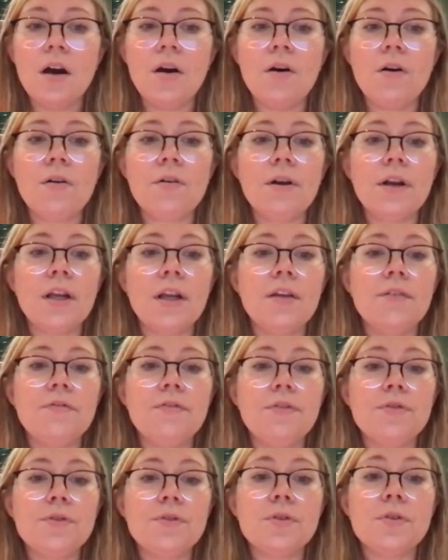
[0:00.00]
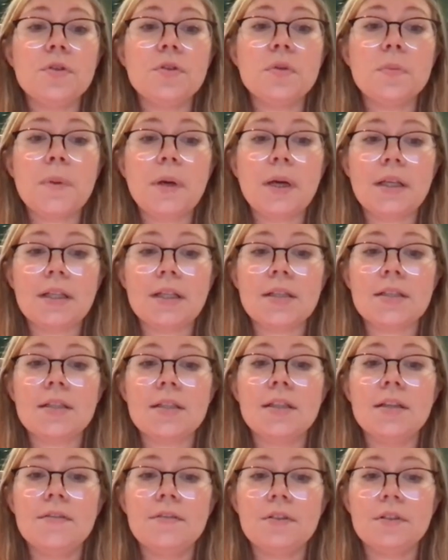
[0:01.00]
or if you suspect
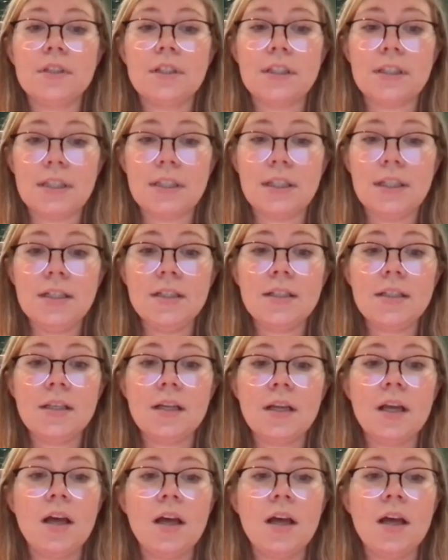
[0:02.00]
severe disease,